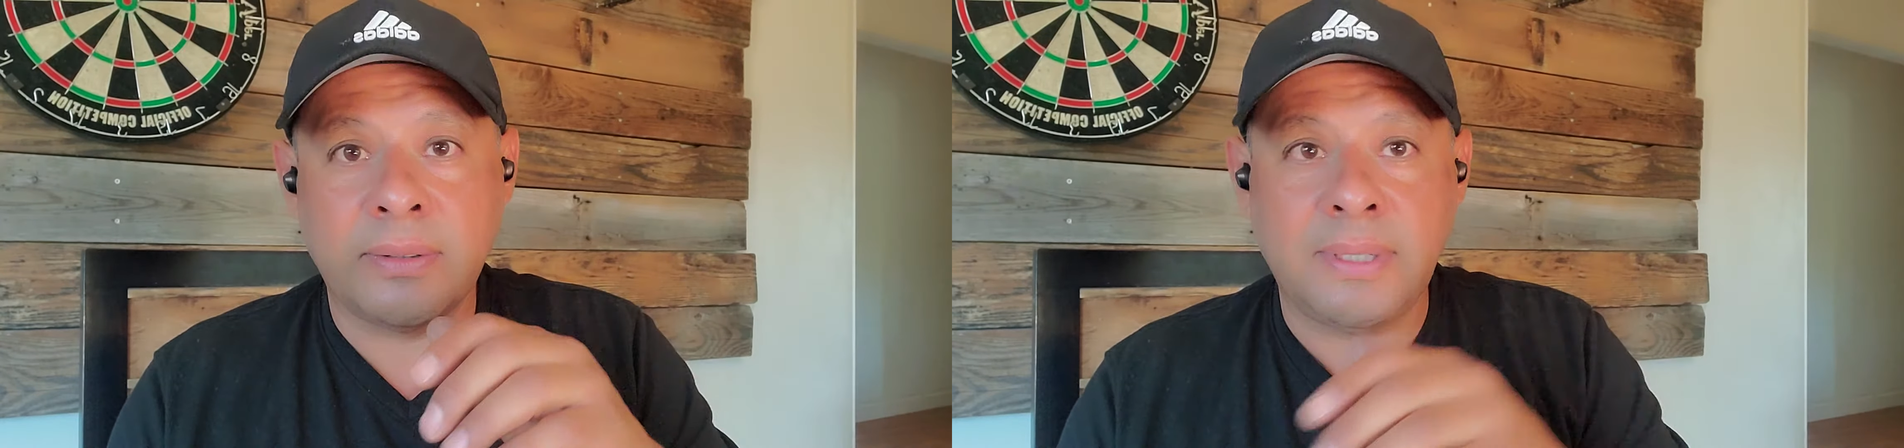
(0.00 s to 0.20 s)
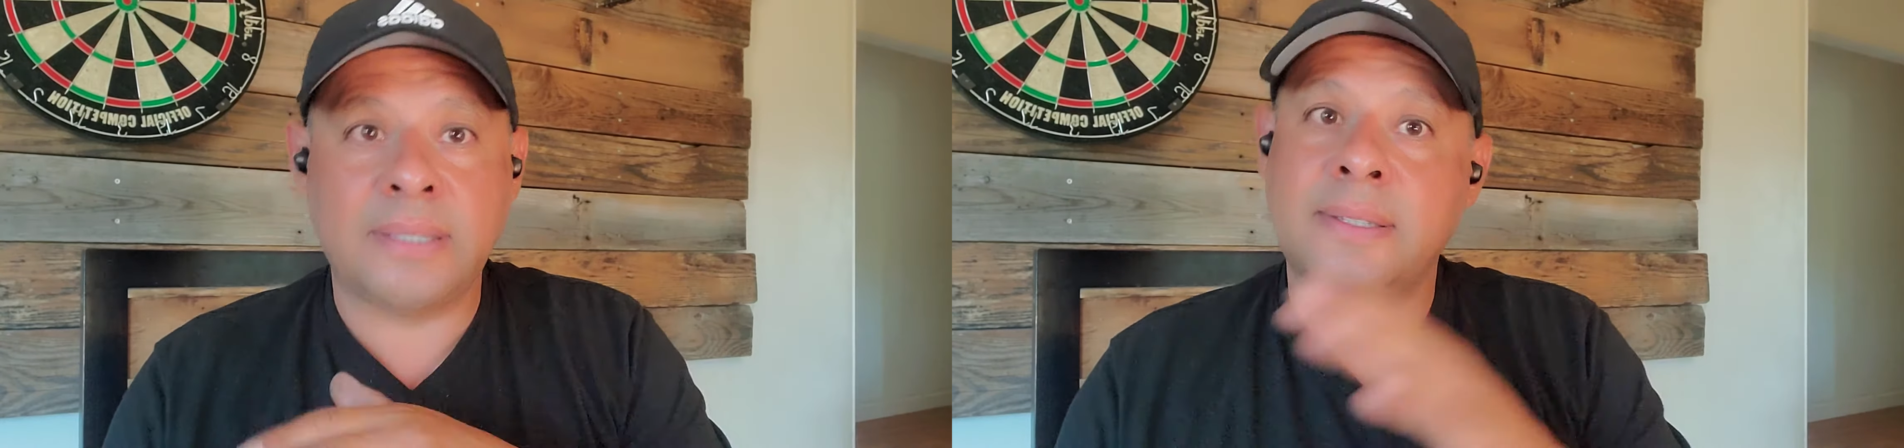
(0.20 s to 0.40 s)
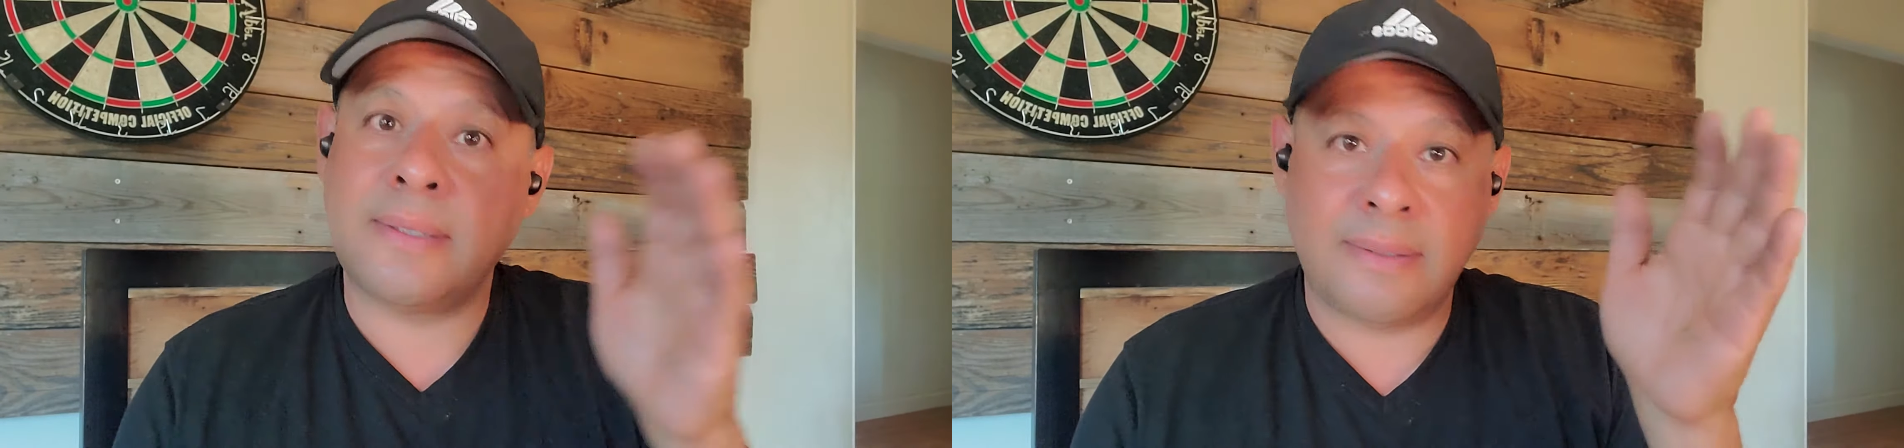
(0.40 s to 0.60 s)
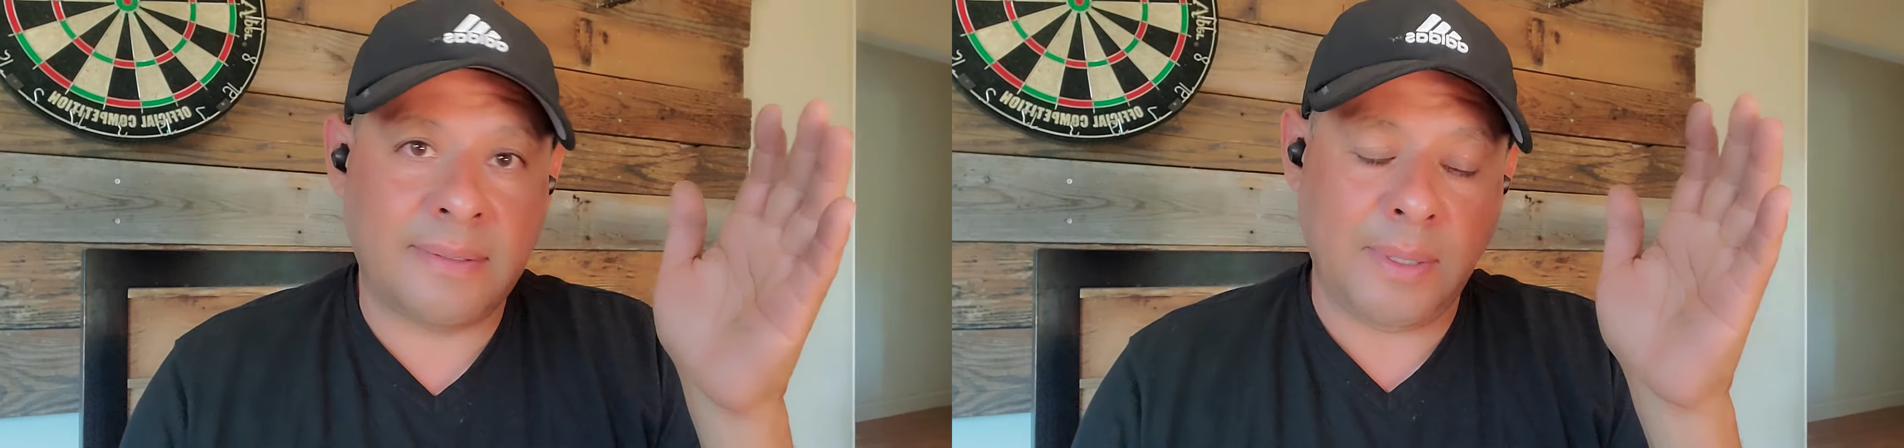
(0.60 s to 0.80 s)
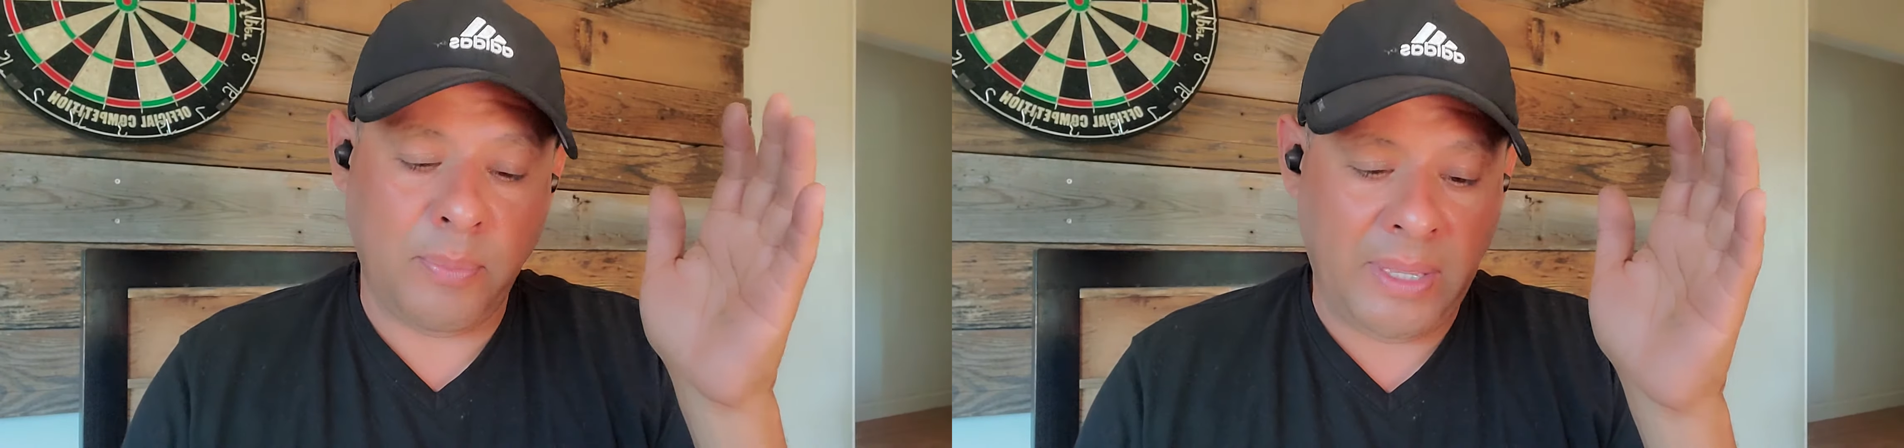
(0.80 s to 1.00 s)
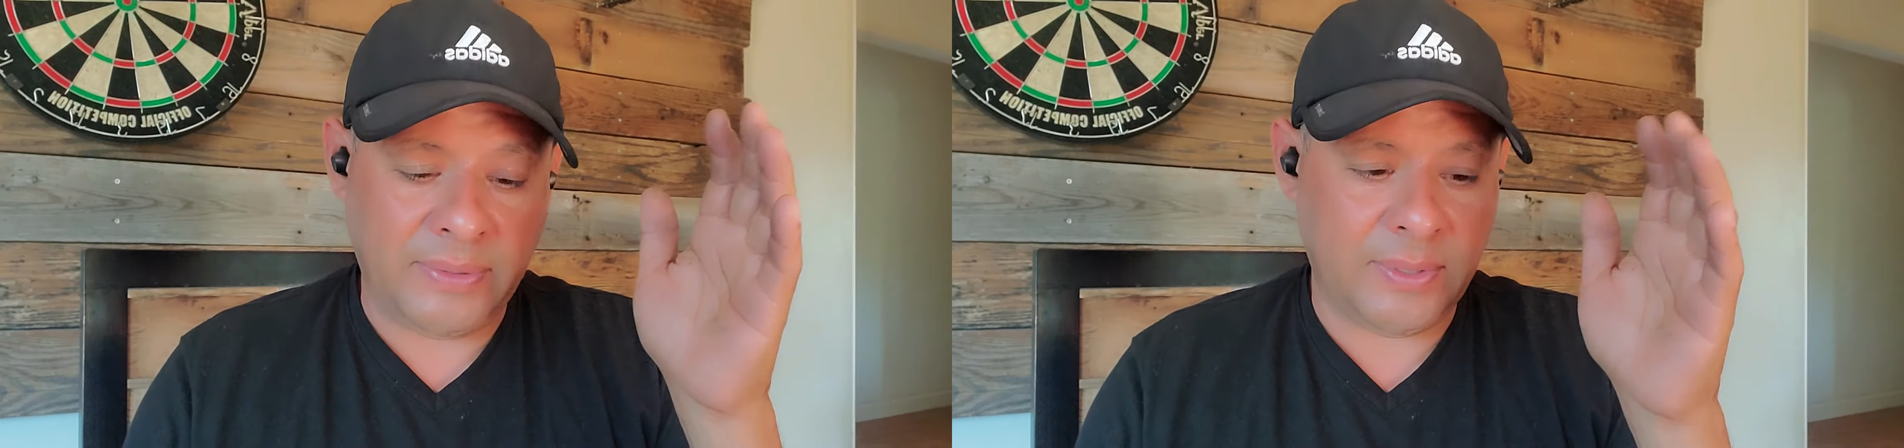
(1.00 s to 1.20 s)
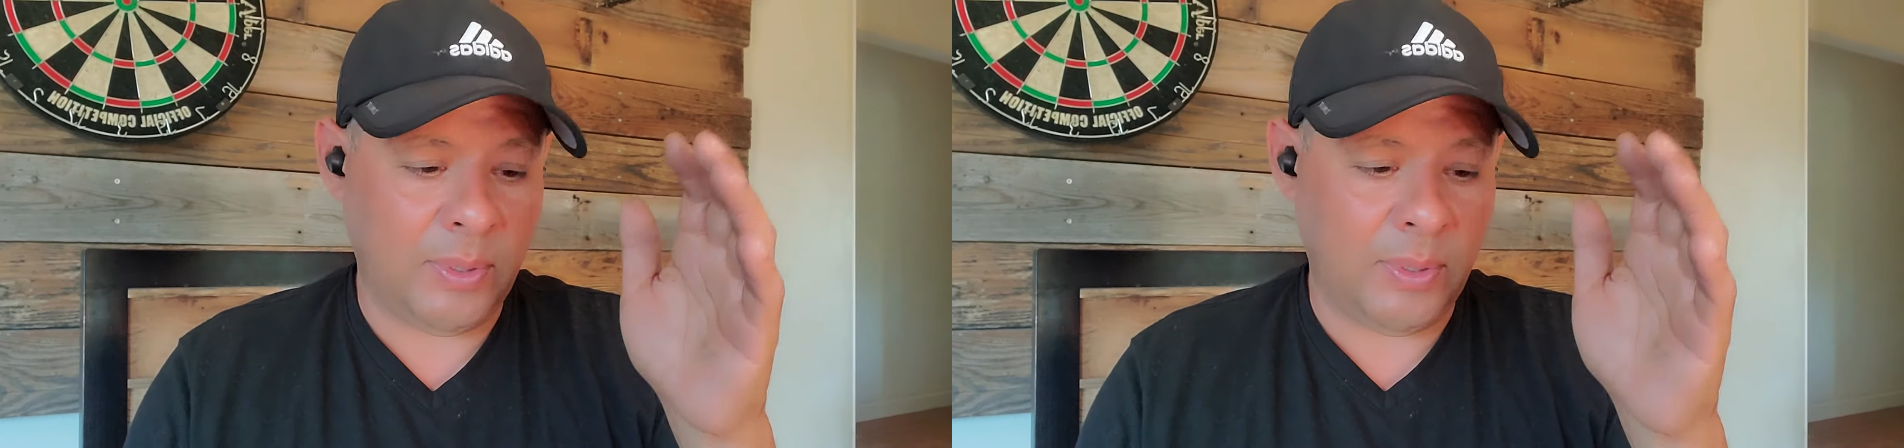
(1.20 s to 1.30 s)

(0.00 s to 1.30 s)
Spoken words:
that's something else.